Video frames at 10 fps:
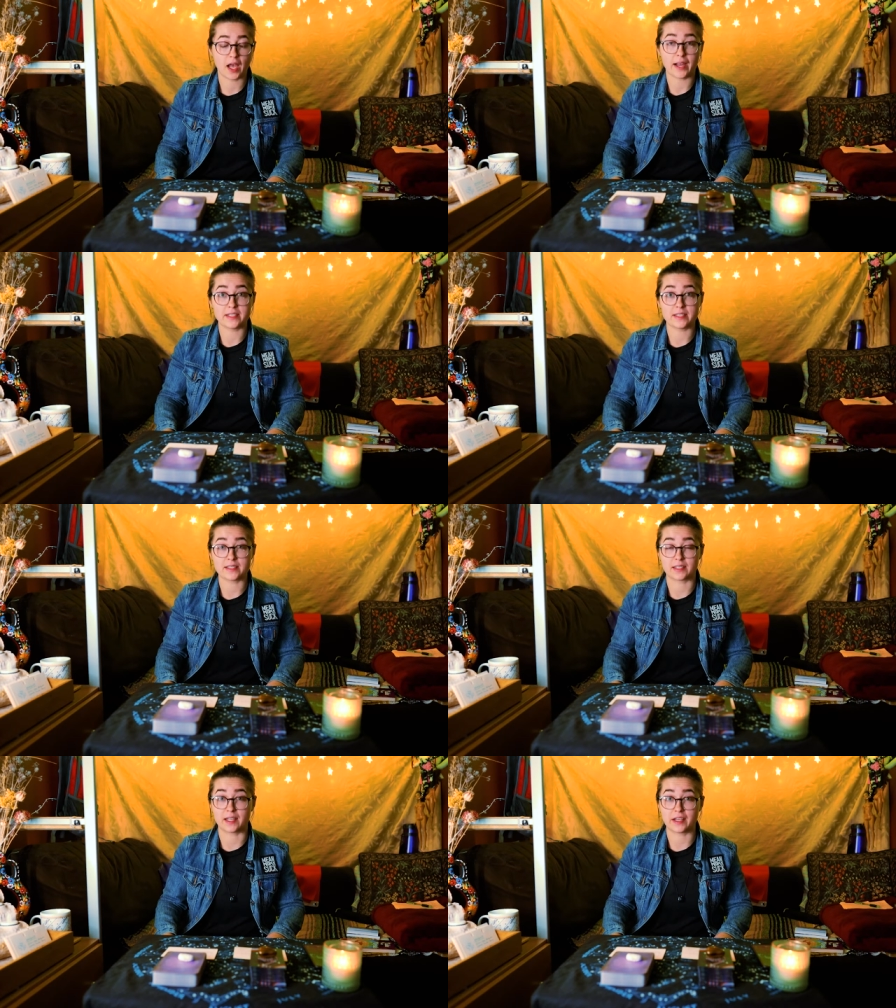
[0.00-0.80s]
ideas
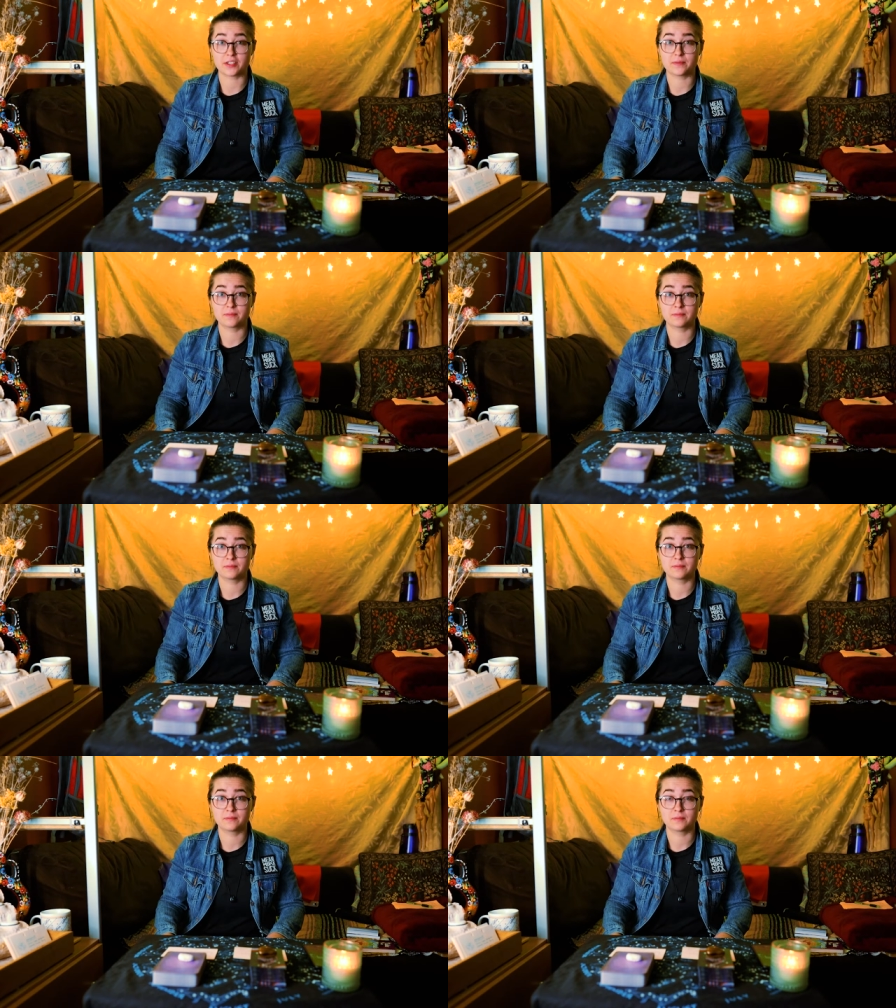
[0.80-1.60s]
to clash,
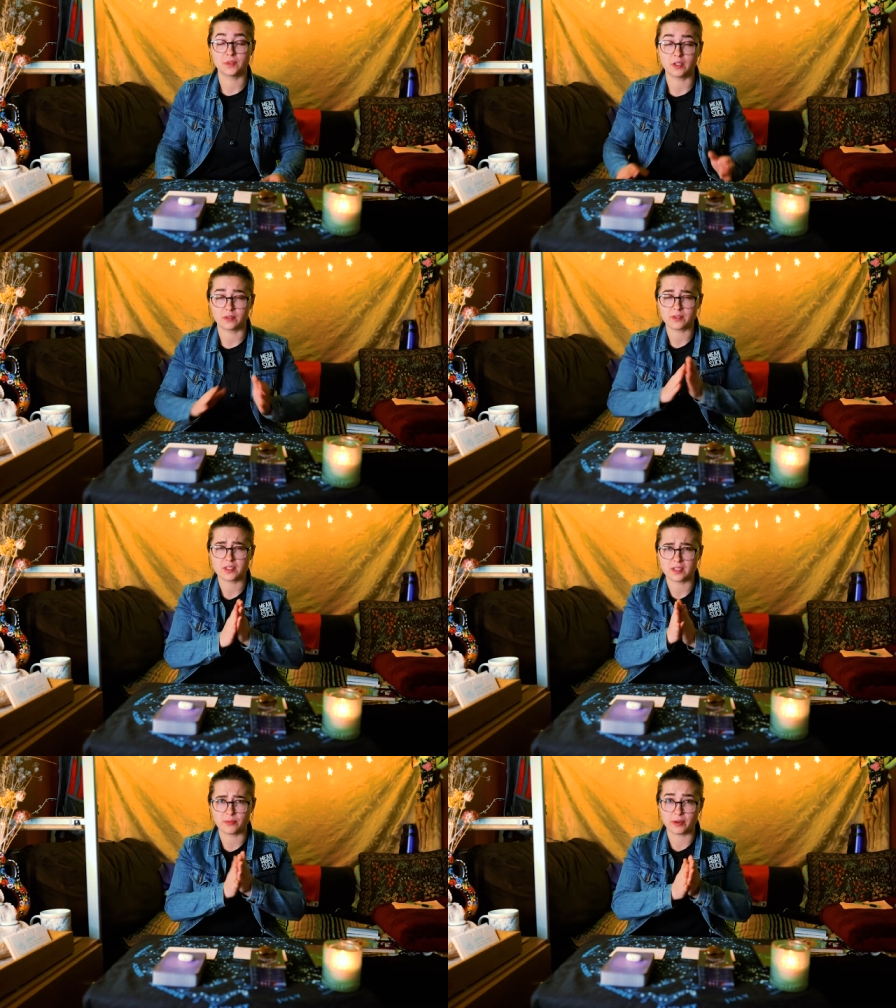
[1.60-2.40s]
you know,
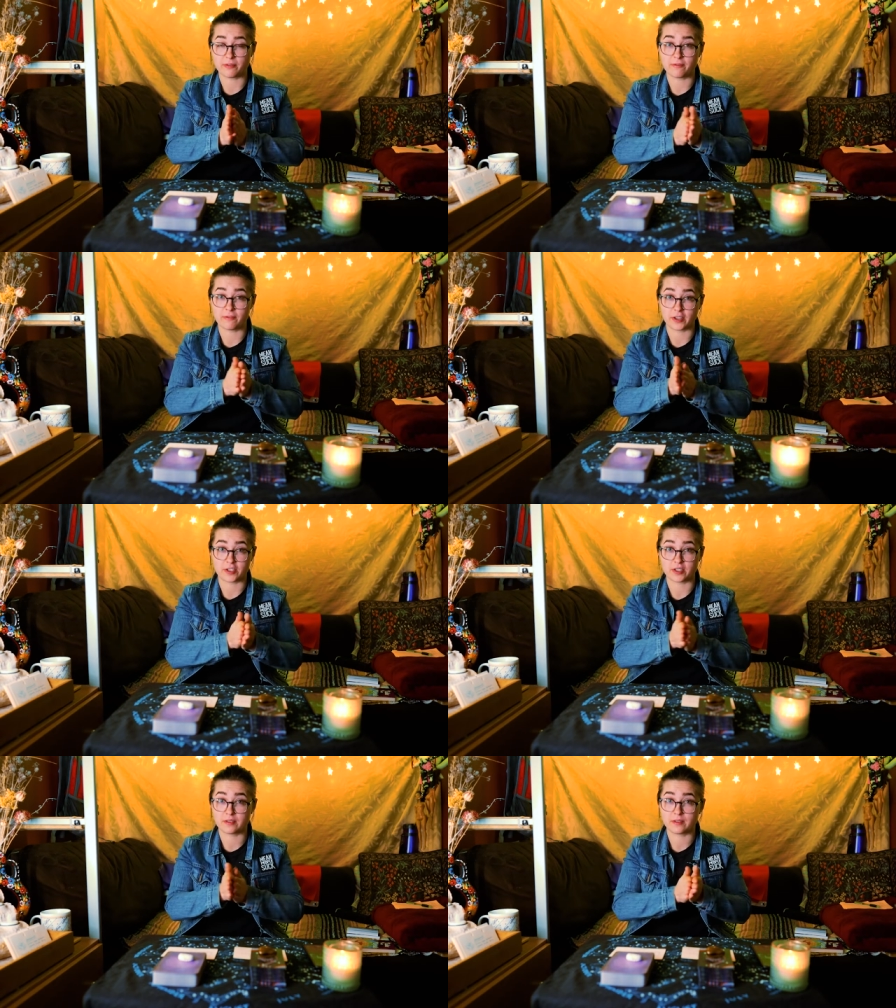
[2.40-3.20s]
just a little bit of
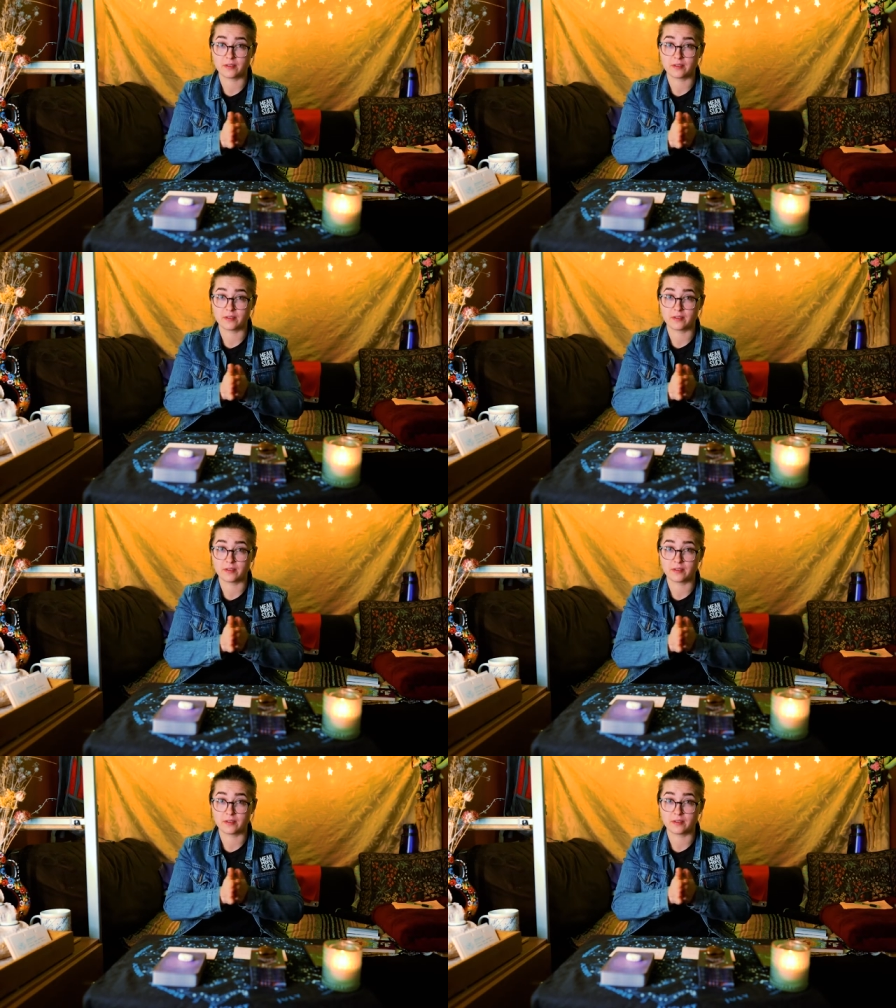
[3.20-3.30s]
friction.